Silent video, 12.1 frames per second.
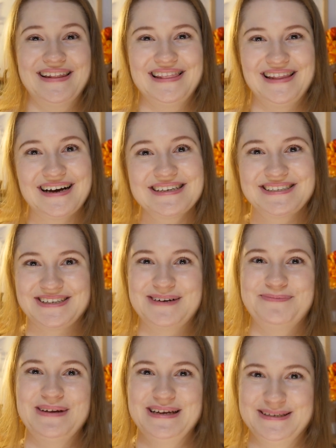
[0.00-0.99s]
Last
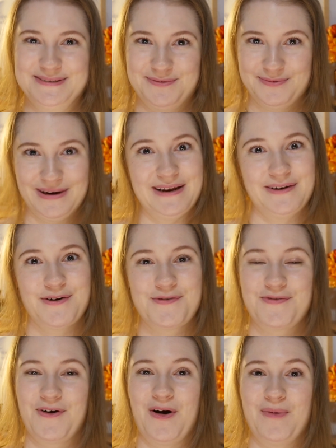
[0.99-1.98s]
up is Rin
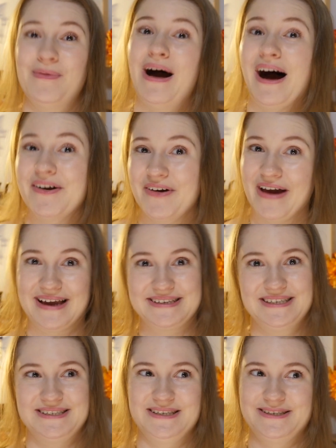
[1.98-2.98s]
from Ao no
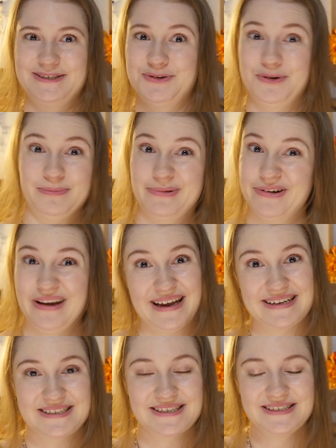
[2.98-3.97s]
Exorcist or Blue
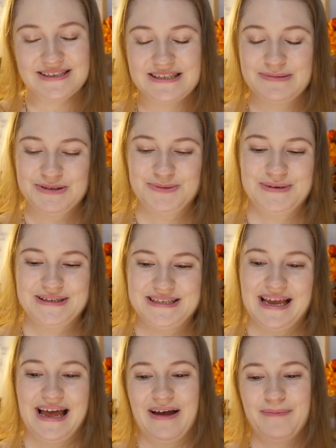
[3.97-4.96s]
Exorcist, which
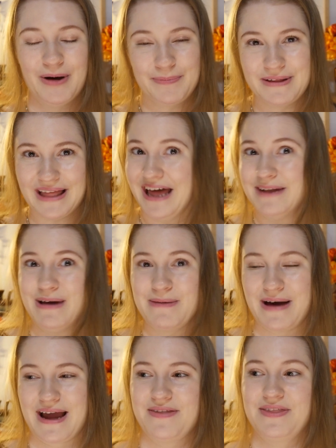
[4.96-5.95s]
was a popular anime
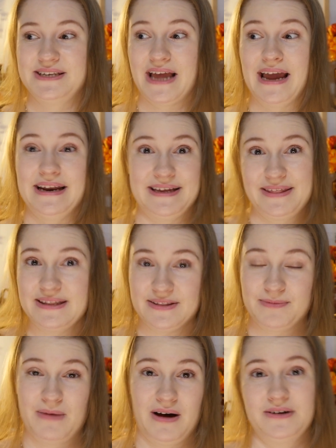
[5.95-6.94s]
back in the day, and I think
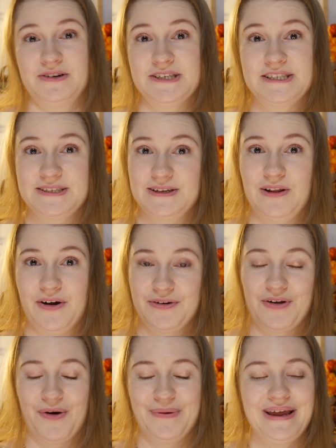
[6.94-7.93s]
the manga is still
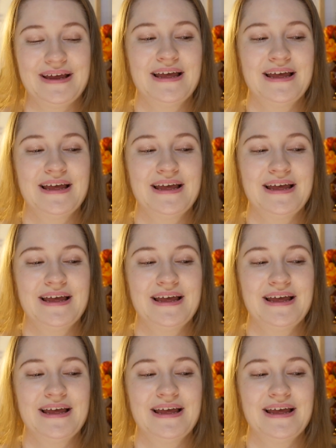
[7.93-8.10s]
ongoing.